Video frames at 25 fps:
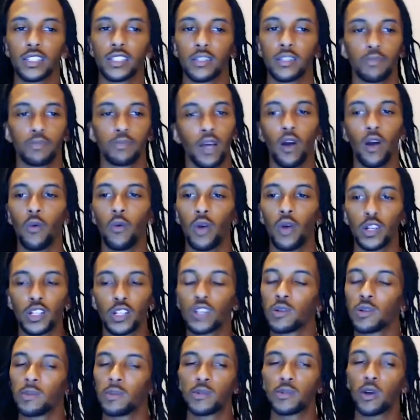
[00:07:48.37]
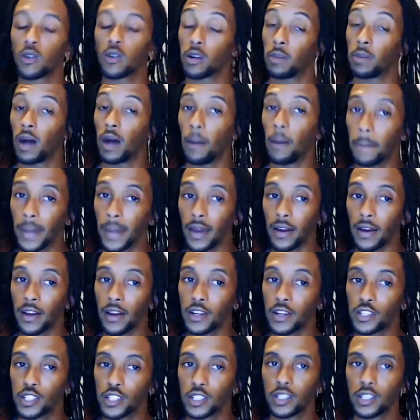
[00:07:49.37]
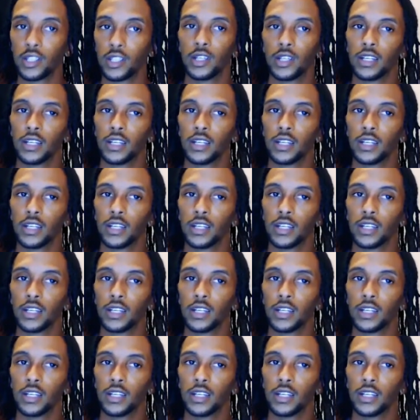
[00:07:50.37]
a play on words because I'm talking about marriage.